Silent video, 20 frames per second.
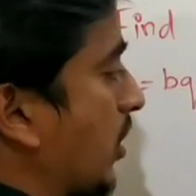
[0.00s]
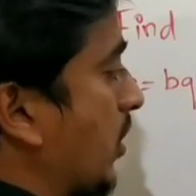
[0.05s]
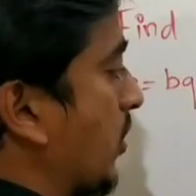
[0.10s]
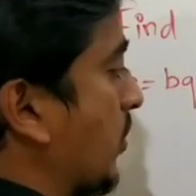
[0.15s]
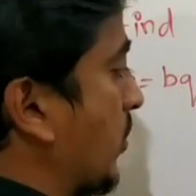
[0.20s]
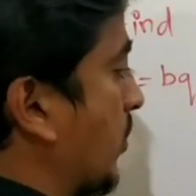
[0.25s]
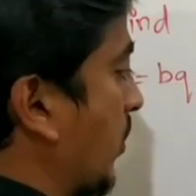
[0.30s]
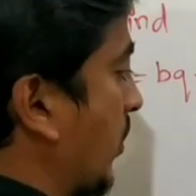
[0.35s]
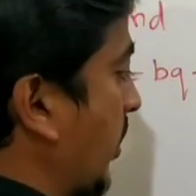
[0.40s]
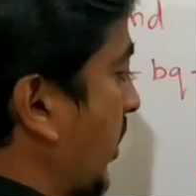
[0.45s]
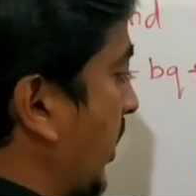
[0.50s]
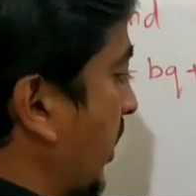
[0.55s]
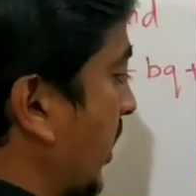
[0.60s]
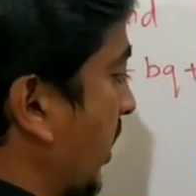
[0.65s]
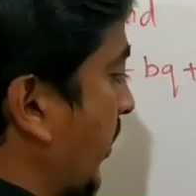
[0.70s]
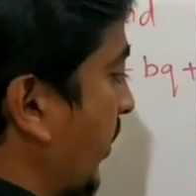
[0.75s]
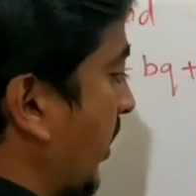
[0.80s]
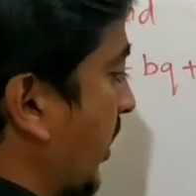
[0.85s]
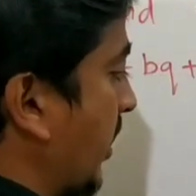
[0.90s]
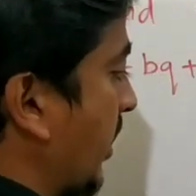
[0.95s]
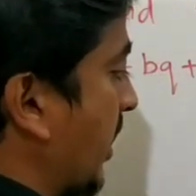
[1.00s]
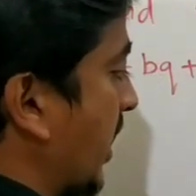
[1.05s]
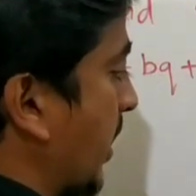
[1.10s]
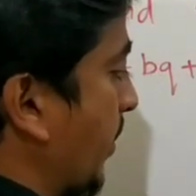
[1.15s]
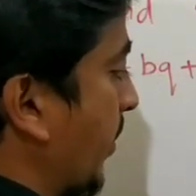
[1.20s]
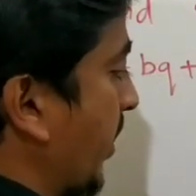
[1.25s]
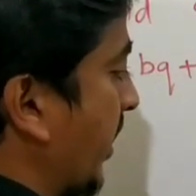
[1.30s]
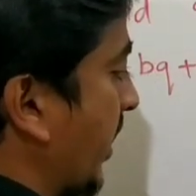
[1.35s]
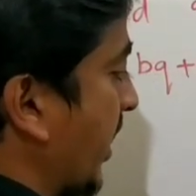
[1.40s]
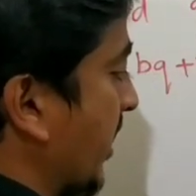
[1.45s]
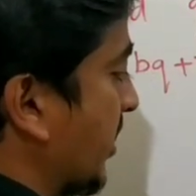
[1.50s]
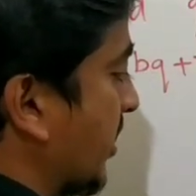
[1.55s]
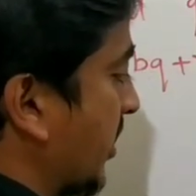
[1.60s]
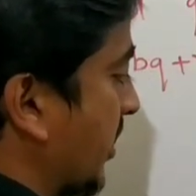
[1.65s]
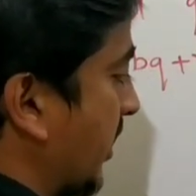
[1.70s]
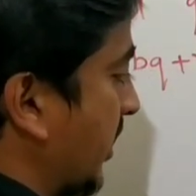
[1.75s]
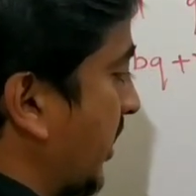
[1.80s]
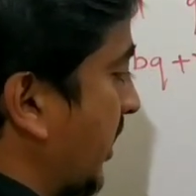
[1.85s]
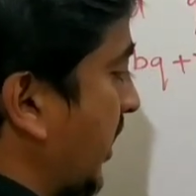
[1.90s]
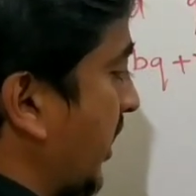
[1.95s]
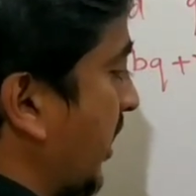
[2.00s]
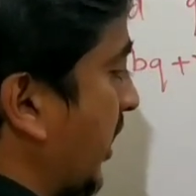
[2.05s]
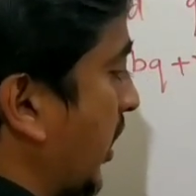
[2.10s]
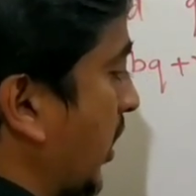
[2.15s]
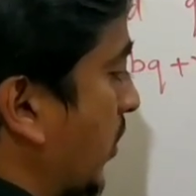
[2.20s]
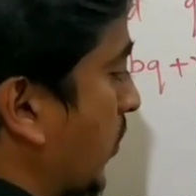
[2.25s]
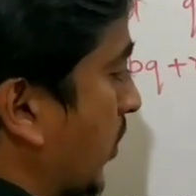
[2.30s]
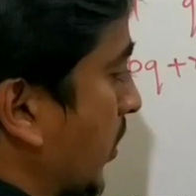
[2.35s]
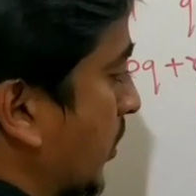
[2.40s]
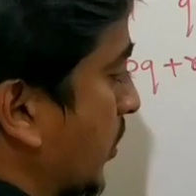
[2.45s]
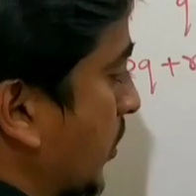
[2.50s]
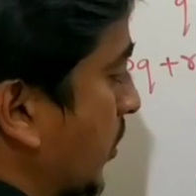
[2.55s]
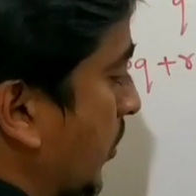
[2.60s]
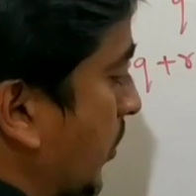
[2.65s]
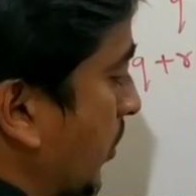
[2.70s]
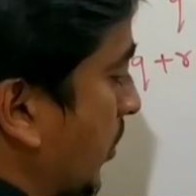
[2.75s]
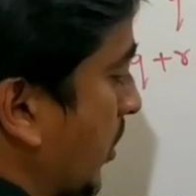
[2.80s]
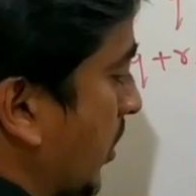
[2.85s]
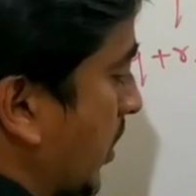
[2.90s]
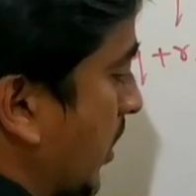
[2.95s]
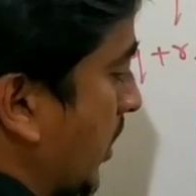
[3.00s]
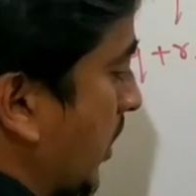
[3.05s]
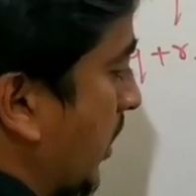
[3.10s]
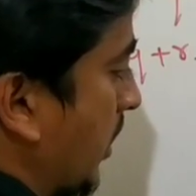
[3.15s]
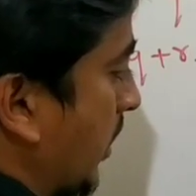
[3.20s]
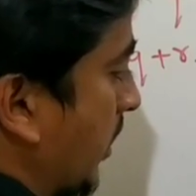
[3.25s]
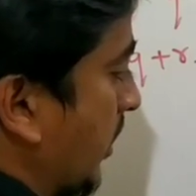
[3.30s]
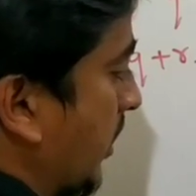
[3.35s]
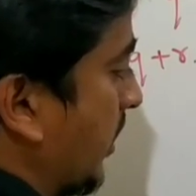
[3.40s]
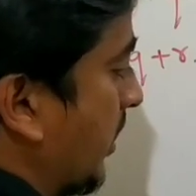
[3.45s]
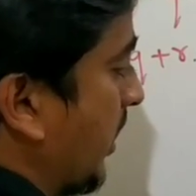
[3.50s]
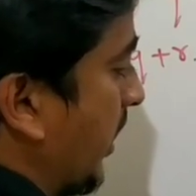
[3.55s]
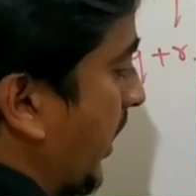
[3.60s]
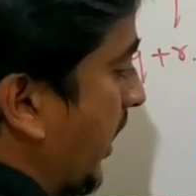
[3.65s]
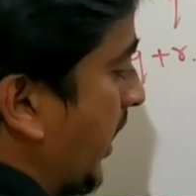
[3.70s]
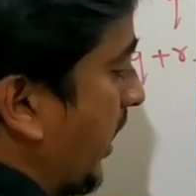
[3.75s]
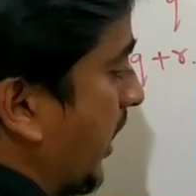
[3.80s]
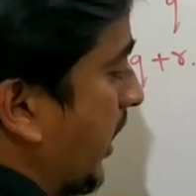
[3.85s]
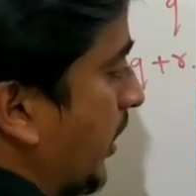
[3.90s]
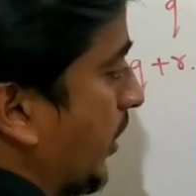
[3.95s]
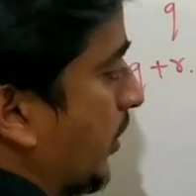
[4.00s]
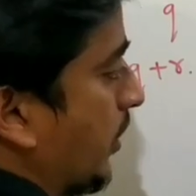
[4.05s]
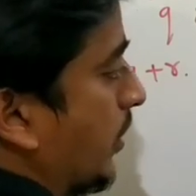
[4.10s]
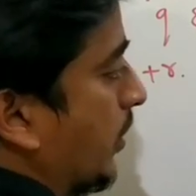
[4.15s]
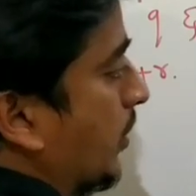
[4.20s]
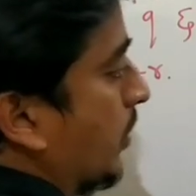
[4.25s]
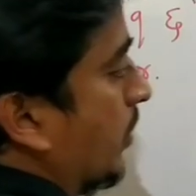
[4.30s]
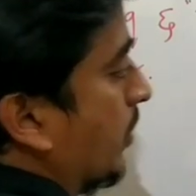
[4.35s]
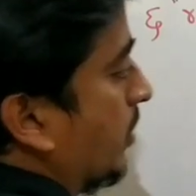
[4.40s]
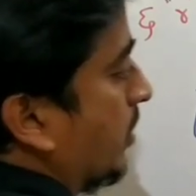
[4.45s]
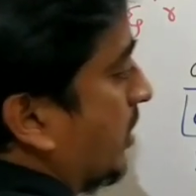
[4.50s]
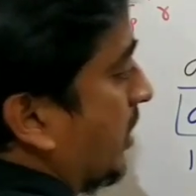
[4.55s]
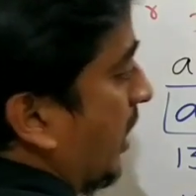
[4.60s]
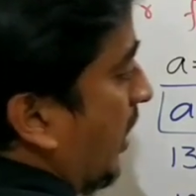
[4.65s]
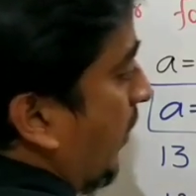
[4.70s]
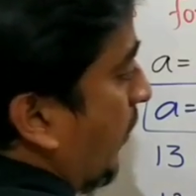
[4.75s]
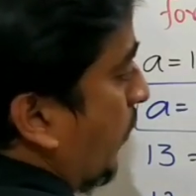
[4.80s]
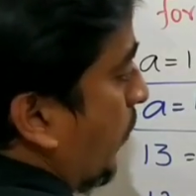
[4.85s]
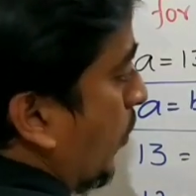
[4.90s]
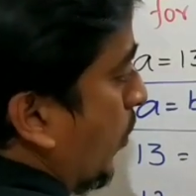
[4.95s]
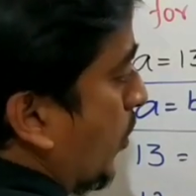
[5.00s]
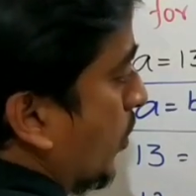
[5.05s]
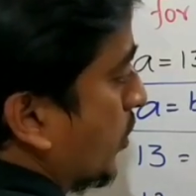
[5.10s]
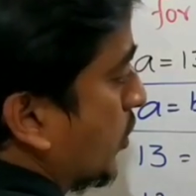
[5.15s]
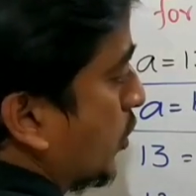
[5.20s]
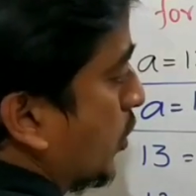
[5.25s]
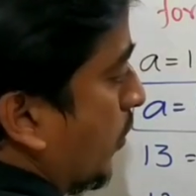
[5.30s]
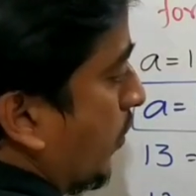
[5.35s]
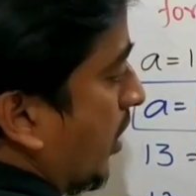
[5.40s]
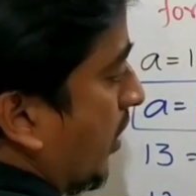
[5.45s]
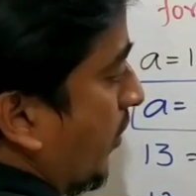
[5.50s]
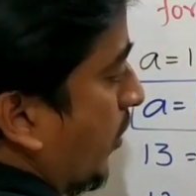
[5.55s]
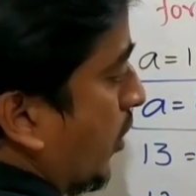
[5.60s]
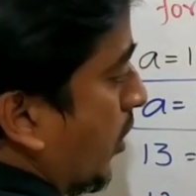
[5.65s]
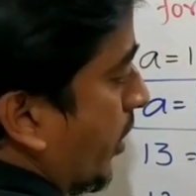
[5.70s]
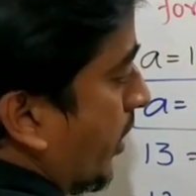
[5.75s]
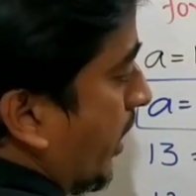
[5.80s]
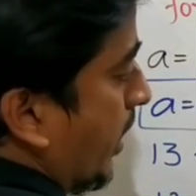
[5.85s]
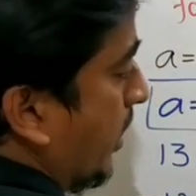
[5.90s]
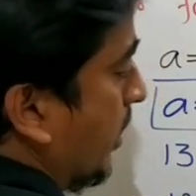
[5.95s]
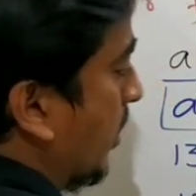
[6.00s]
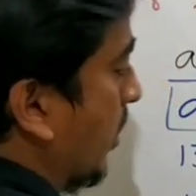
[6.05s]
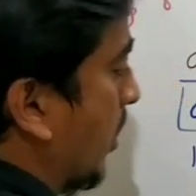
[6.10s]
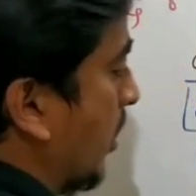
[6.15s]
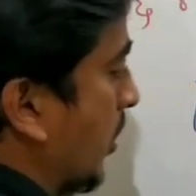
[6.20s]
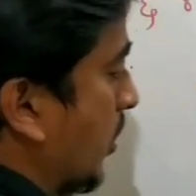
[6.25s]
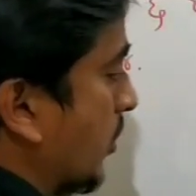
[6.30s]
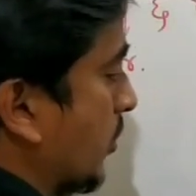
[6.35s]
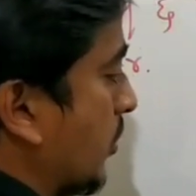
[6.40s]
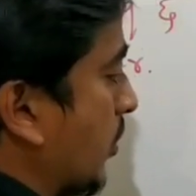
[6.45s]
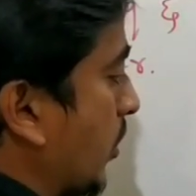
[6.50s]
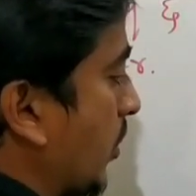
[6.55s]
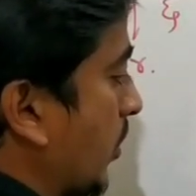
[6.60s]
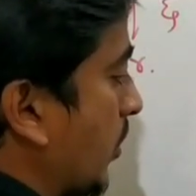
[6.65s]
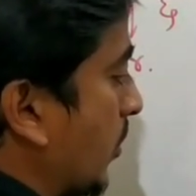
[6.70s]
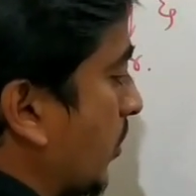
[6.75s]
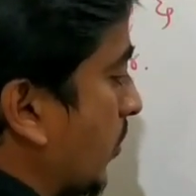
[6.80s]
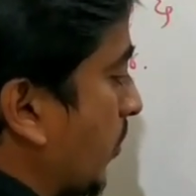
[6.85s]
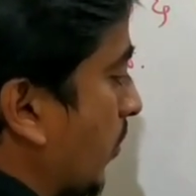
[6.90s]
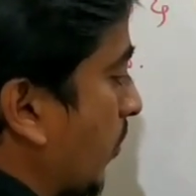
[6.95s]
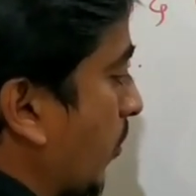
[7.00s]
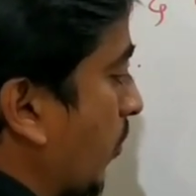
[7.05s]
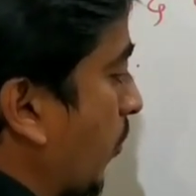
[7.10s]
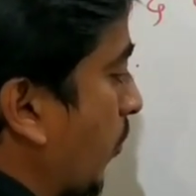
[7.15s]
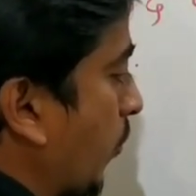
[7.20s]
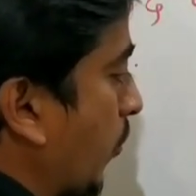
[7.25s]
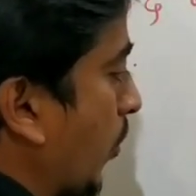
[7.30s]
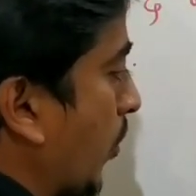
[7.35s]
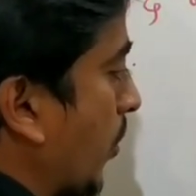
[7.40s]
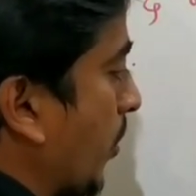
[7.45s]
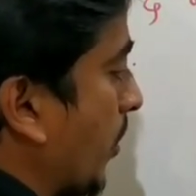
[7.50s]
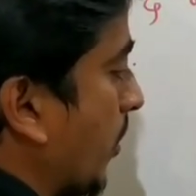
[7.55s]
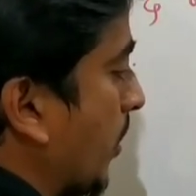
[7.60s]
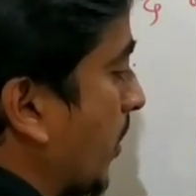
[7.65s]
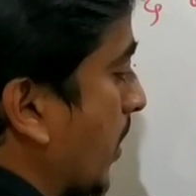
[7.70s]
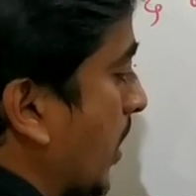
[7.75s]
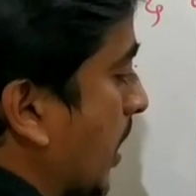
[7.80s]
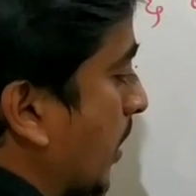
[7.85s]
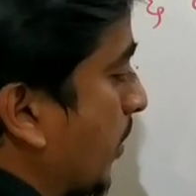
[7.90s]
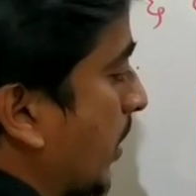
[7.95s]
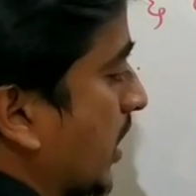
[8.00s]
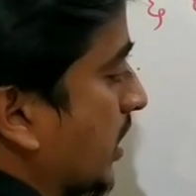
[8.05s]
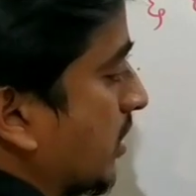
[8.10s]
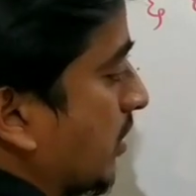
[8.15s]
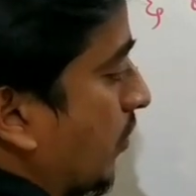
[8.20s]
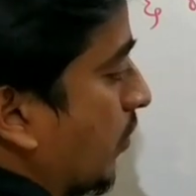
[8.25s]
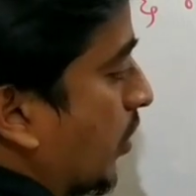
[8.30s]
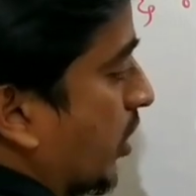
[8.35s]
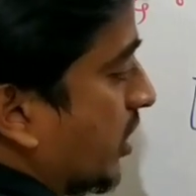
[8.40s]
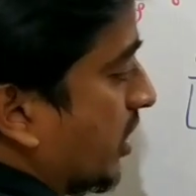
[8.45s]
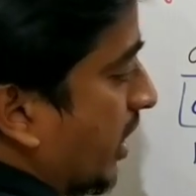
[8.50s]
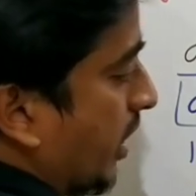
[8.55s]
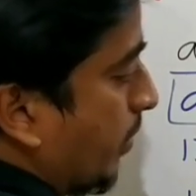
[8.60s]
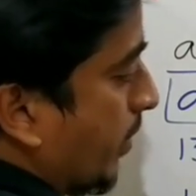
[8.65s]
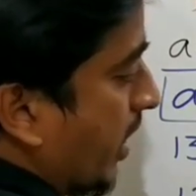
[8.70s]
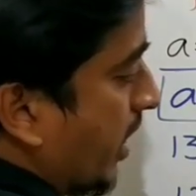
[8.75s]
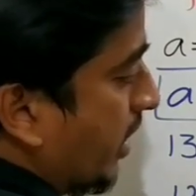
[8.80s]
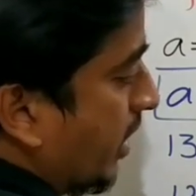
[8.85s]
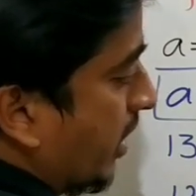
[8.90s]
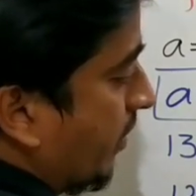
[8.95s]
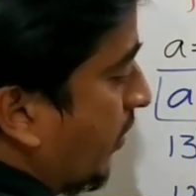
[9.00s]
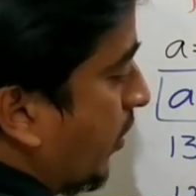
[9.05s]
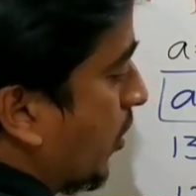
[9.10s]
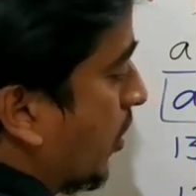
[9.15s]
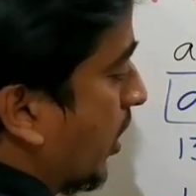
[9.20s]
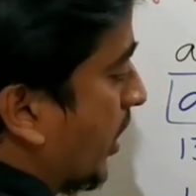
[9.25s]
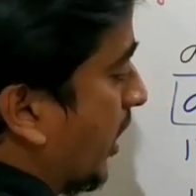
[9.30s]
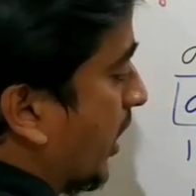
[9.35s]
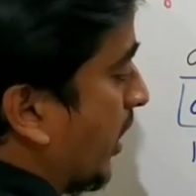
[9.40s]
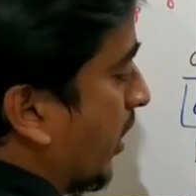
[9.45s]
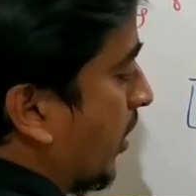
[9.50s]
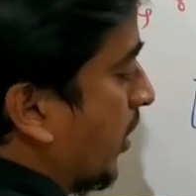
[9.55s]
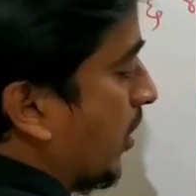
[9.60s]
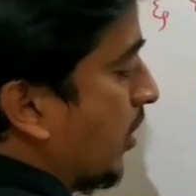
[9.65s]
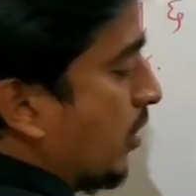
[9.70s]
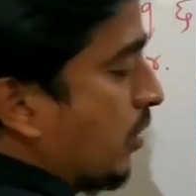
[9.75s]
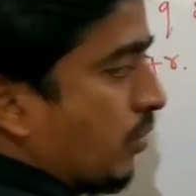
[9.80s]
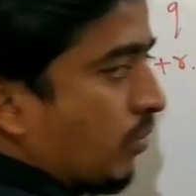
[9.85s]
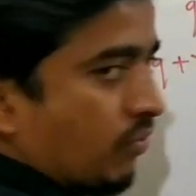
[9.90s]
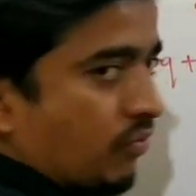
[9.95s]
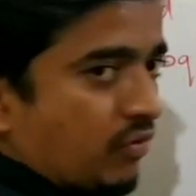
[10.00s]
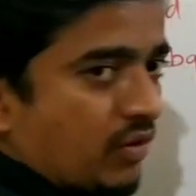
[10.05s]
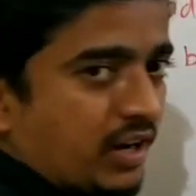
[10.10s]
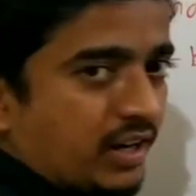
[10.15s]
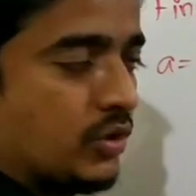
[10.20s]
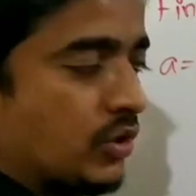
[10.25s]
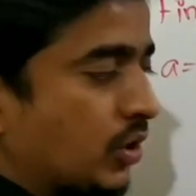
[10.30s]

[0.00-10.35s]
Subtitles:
So here it can be written as 13 equals to 3 into 3 4s 12 we got, right? So 4 plus what is the remainder we got here? 1.